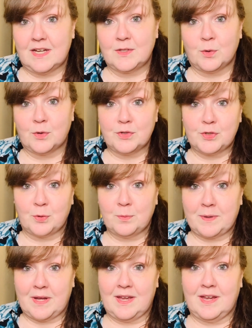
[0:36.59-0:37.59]
I told her don't
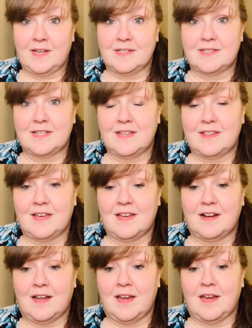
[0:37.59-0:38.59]
buy it,
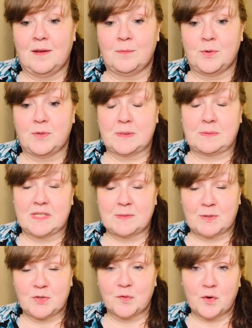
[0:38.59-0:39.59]
that I am doing something
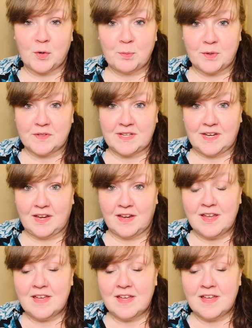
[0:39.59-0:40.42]
special for her birthday.